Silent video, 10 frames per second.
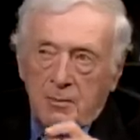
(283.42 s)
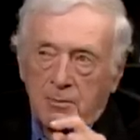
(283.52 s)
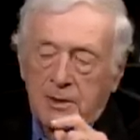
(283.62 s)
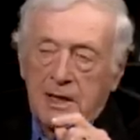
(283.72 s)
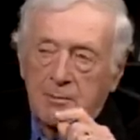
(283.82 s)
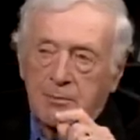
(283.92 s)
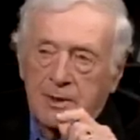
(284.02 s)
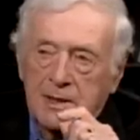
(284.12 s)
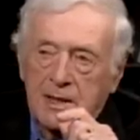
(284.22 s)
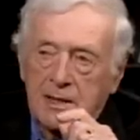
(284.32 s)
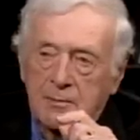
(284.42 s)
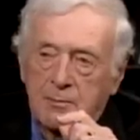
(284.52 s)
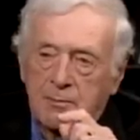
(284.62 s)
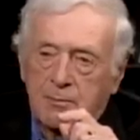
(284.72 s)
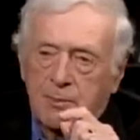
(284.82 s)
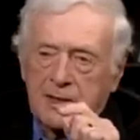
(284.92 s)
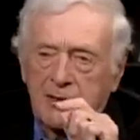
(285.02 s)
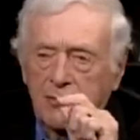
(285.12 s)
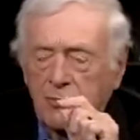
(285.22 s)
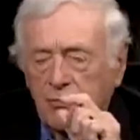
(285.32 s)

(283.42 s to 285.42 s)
But I